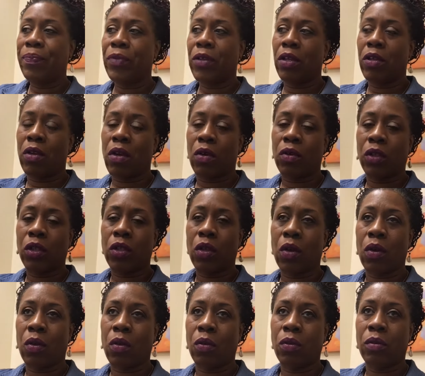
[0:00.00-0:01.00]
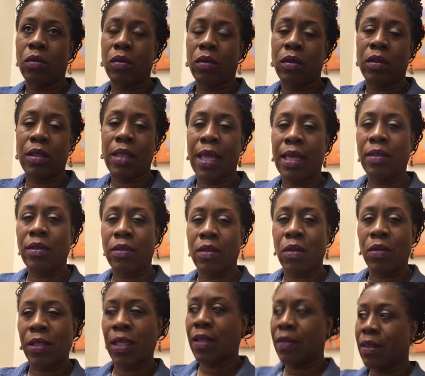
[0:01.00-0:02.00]
you know, so that's
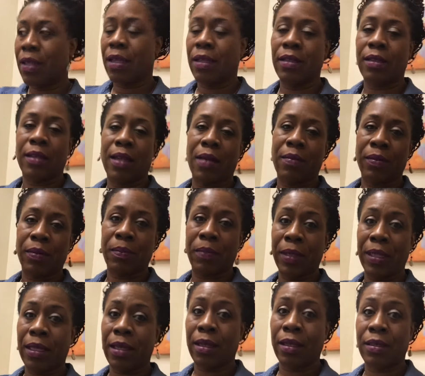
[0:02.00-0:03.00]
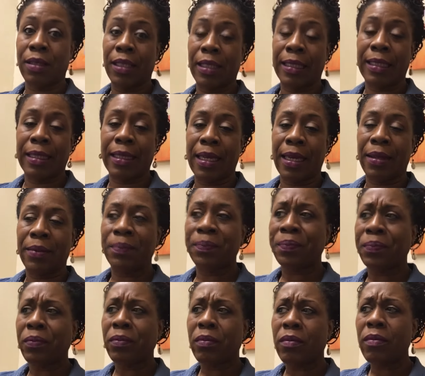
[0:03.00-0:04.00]
those are things that I'm beginning to look at.
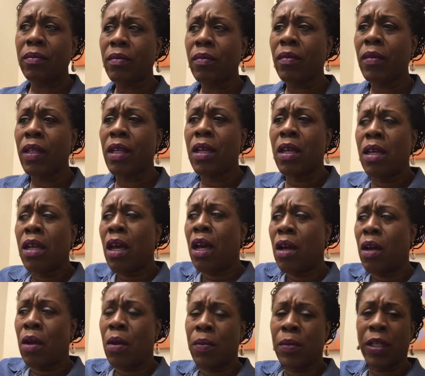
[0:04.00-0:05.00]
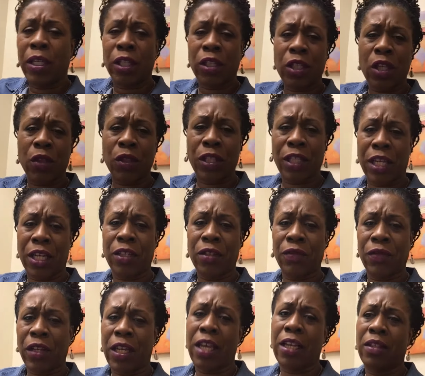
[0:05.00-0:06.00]
Um, the Association
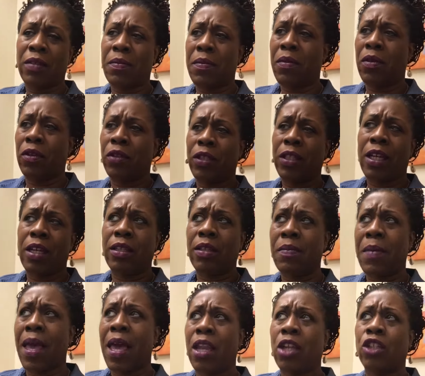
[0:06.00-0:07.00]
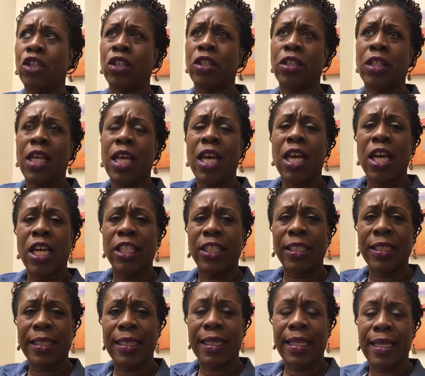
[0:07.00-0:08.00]
for Case Nurse Case Managers, and
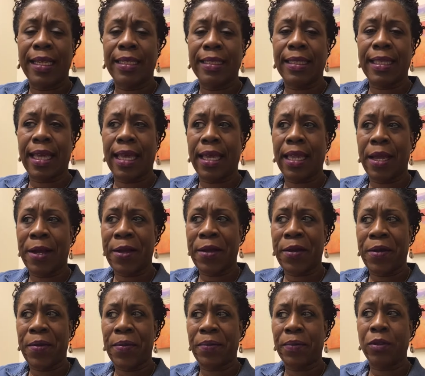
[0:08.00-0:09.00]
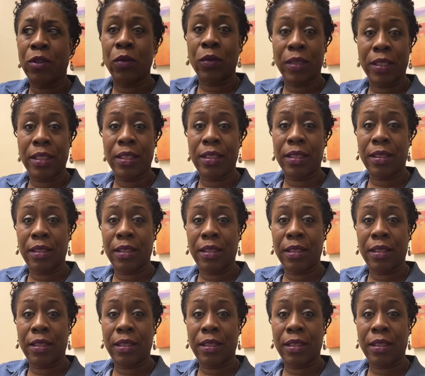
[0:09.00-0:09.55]
just things that um, doing